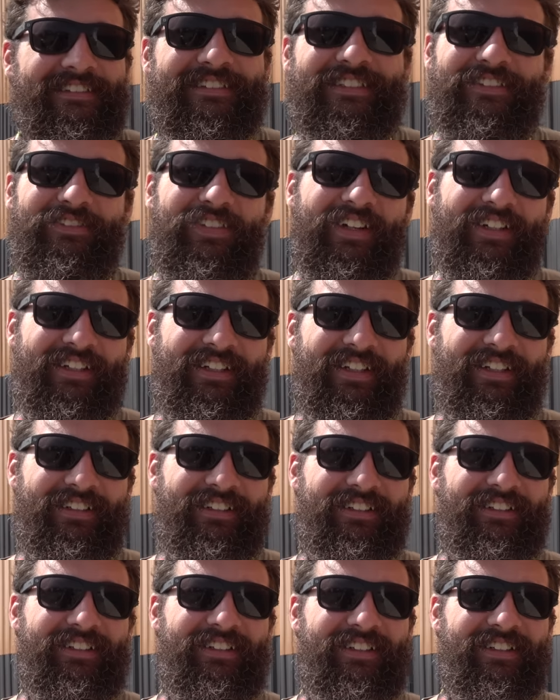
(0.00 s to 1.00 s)
See if I can get
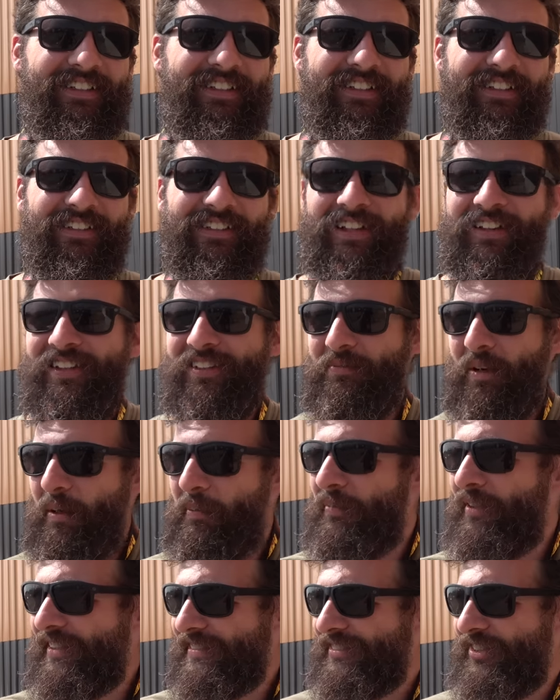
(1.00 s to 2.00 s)
it. Now this
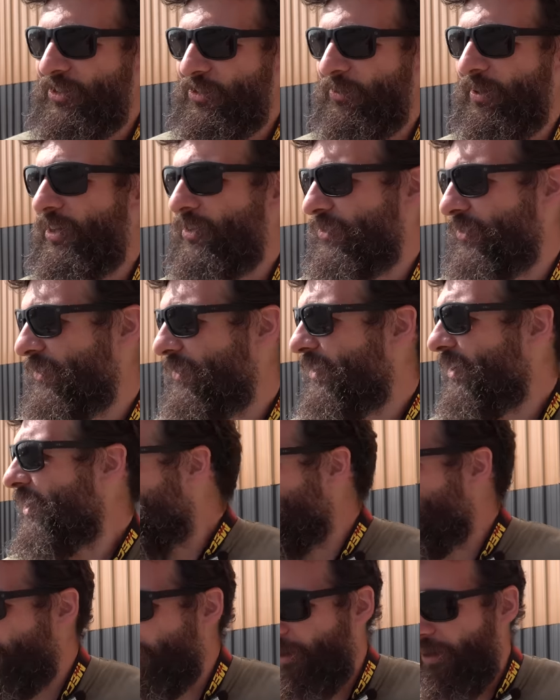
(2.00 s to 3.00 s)
might be a situation
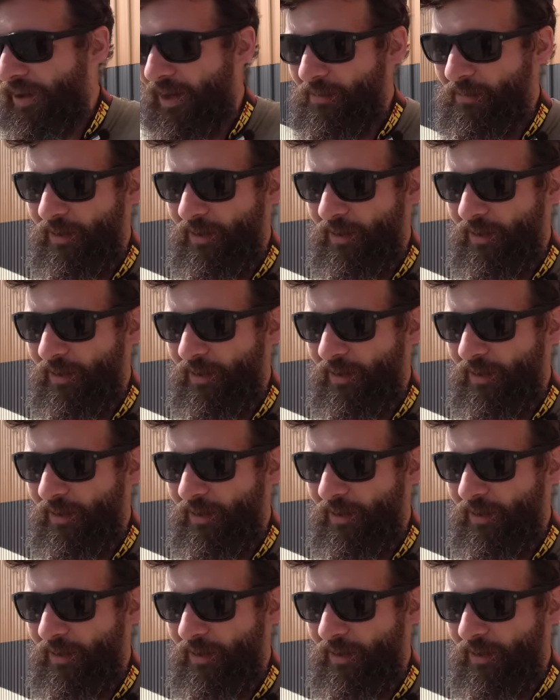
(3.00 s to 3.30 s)
where I